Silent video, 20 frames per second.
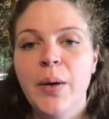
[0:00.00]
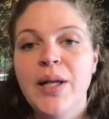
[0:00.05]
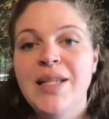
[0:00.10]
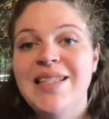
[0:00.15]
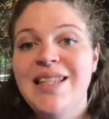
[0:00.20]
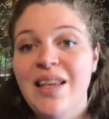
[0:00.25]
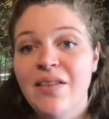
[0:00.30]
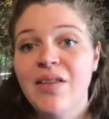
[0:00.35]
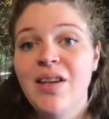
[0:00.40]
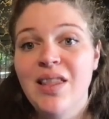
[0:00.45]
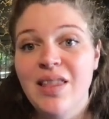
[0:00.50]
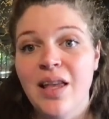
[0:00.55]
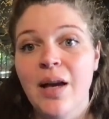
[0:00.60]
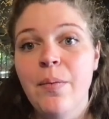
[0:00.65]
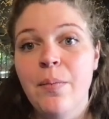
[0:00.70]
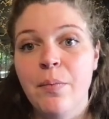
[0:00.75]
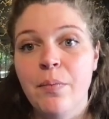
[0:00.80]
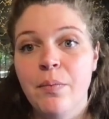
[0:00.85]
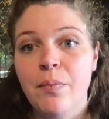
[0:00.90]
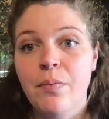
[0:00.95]
it's giving
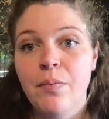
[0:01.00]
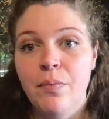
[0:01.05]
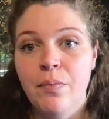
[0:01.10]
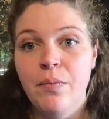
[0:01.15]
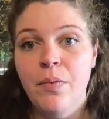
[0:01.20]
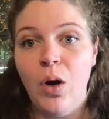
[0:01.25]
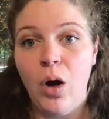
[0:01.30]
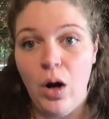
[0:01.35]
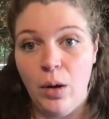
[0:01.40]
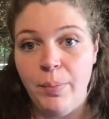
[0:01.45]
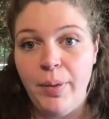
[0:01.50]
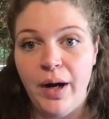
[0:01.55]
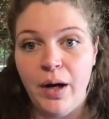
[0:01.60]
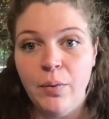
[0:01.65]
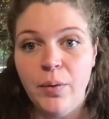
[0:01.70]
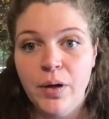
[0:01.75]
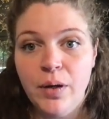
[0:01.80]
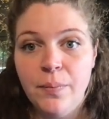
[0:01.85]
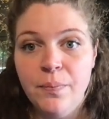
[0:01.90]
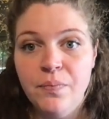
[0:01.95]
them our
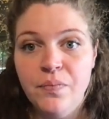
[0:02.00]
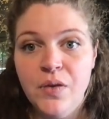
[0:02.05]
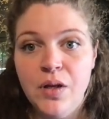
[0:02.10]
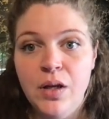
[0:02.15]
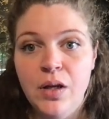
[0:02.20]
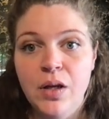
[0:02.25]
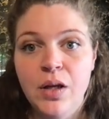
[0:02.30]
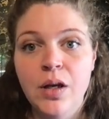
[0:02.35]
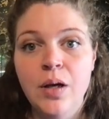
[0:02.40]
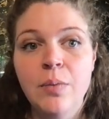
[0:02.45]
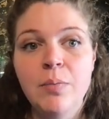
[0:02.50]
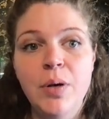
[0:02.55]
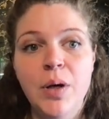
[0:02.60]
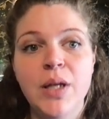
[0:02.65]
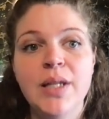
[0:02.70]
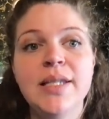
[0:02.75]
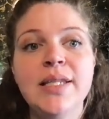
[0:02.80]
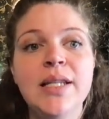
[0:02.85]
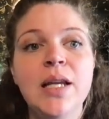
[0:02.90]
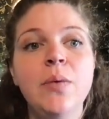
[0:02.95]
power. But
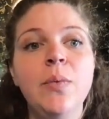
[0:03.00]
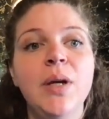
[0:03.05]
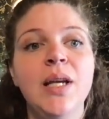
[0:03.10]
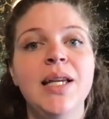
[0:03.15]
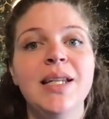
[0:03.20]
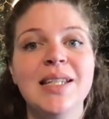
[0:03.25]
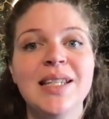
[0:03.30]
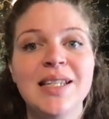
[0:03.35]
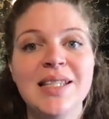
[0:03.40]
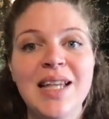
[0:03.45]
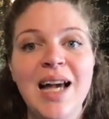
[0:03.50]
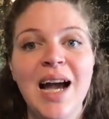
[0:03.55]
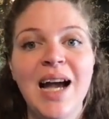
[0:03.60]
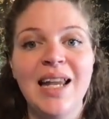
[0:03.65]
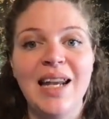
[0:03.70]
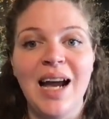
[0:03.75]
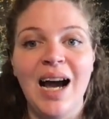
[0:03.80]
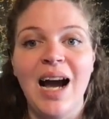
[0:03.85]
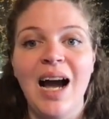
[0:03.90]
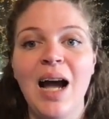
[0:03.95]
instead, we can
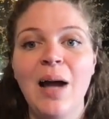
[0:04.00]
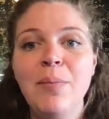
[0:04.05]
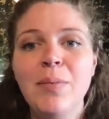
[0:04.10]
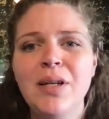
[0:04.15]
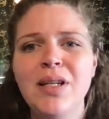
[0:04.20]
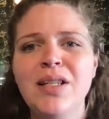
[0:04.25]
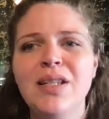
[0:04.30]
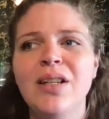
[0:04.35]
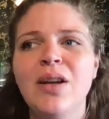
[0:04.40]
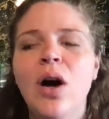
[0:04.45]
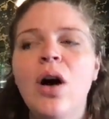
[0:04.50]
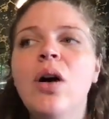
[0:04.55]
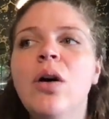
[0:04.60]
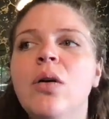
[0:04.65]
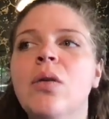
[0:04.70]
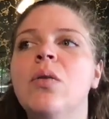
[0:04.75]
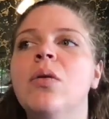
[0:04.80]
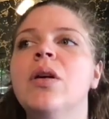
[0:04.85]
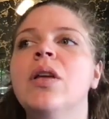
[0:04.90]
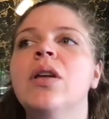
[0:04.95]
decide, I'm gonna,
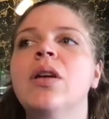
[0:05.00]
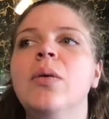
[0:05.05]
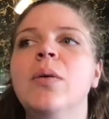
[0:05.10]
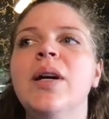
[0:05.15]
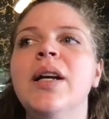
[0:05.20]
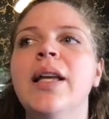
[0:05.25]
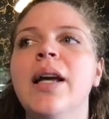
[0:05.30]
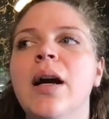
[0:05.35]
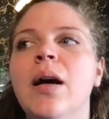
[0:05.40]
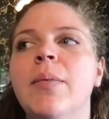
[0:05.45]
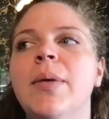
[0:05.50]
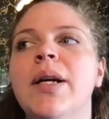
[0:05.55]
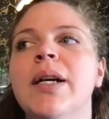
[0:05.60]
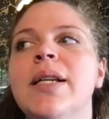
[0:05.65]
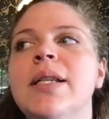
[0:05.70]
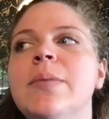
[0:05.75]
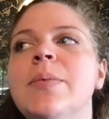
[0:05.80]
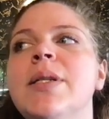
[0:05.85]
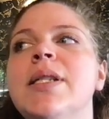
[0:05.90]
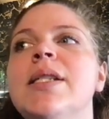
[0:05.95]
oh, you know what? Yeah, my
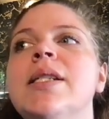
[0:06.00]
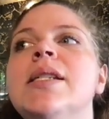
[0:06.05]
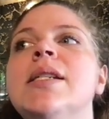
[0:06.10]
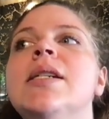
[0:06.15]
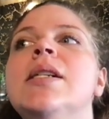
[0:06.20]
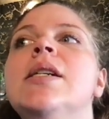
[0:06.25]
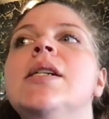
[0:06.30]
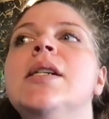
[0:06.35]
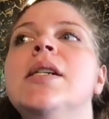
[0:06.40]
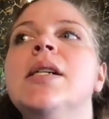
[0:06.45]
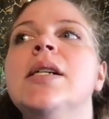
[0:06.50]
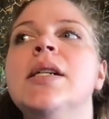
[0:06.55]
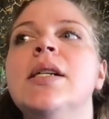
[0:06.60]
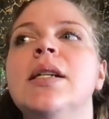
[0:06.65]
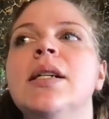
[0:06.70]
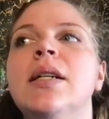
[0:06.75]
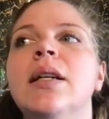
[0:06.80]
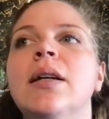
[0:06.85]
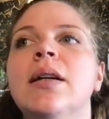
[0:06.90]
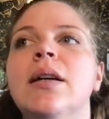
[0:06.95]
husband
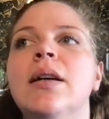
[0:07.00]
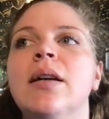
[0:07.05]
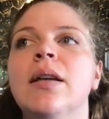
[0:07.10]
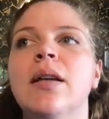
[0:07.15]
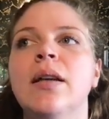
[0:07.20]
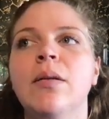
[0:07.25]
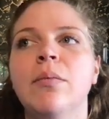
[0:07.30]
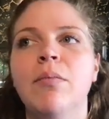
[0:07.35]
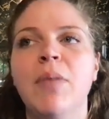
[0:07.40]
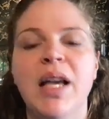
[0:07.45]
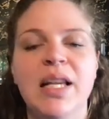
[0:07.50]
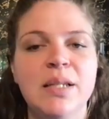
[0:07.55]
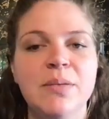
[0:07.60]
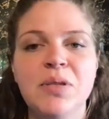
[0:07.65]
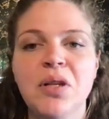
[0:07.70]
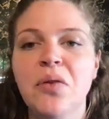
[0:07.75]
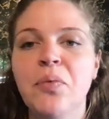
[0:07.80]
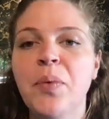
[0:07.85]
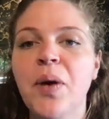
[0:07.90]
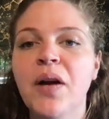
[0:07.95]
makes
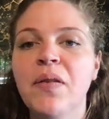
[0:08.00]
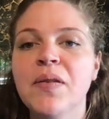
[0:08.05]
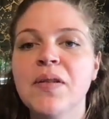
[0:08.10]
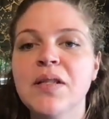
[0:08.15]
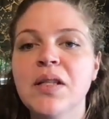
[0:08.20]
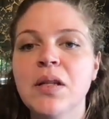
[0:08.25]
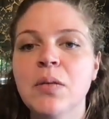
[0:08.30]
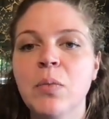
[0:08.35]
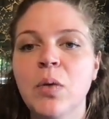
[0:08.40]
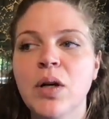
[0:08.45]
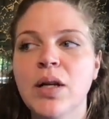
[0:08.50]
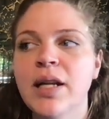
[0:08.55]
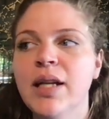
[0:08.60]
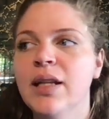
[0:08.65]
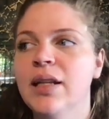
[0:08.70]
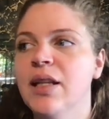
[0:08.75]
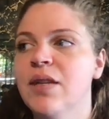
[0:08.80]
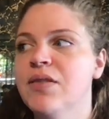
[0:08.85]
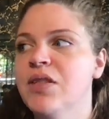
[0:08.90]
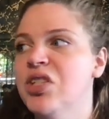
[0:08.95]
himself breakfast in the morning
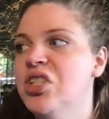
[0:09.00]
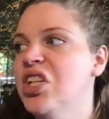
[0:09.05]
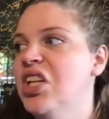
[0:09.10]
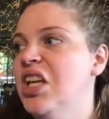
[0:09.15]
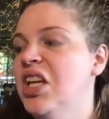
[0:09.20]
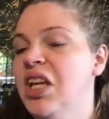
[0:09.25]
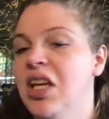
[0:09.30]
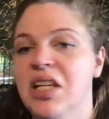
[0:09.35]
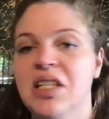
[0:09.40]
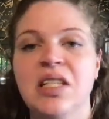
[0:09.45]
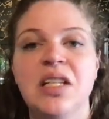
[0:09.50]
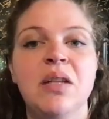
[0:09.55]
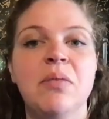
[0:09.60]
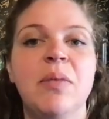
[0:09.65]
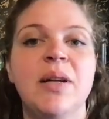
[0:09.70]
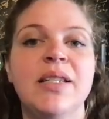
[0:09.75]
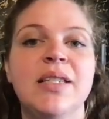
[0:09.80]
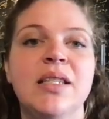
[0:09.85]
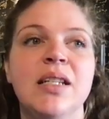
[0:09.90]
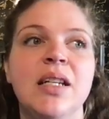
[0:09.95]
and leaves a gigantic
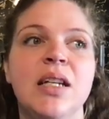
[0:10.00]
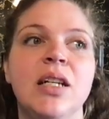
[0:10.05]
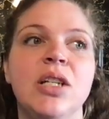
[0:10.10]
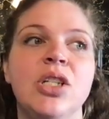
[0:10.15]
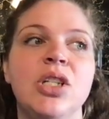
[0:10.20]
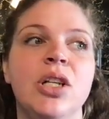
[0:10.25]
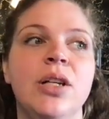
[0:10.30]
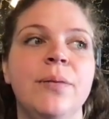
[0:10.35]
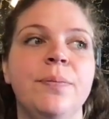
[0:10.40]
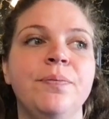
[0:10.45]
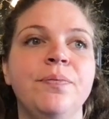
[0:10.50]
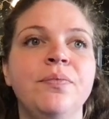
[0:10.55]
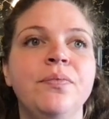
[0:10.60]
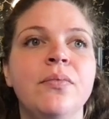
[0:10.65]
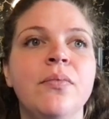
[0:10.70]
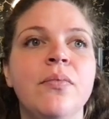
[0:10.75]
mess in the kitchen